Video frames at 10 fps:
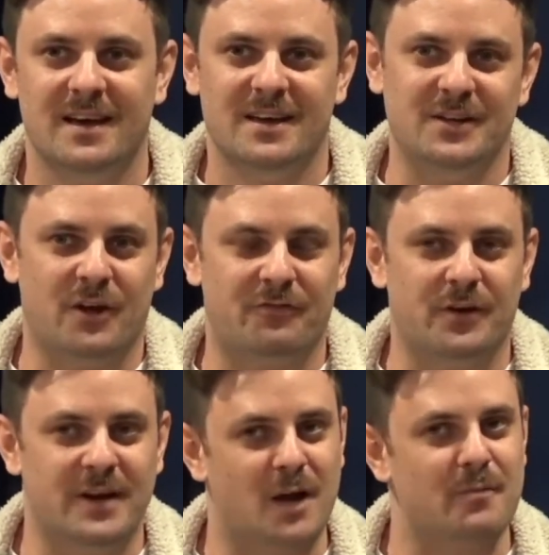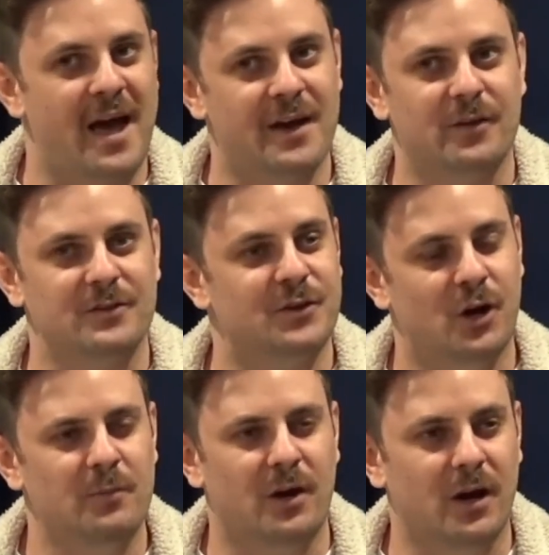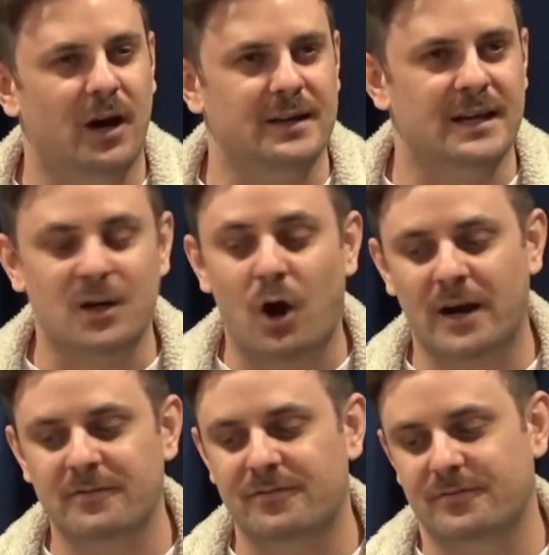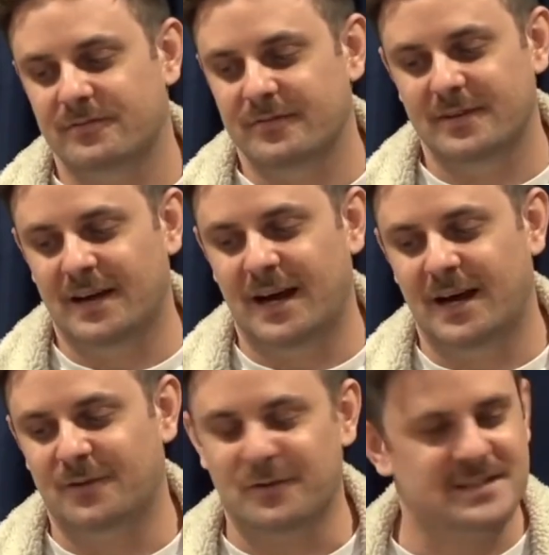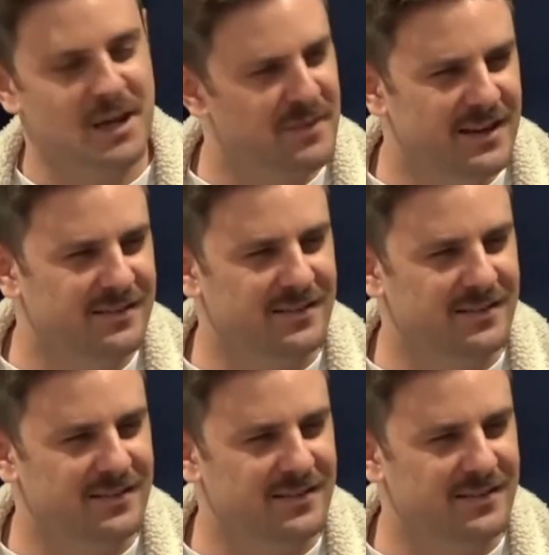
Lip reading: for a young male at the time, it kind of reset me.